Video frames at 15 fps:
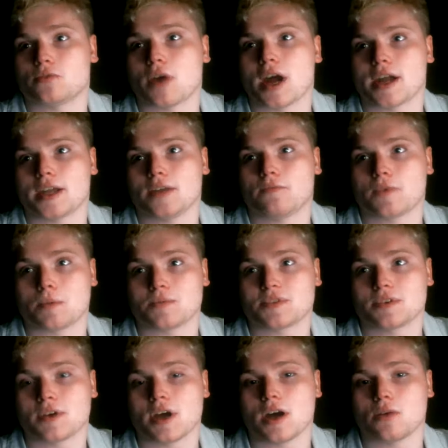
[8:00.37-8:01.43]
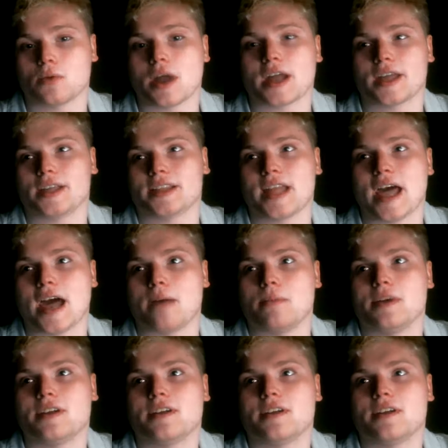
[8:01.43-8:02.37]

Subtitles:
rocket from Rocket Lab.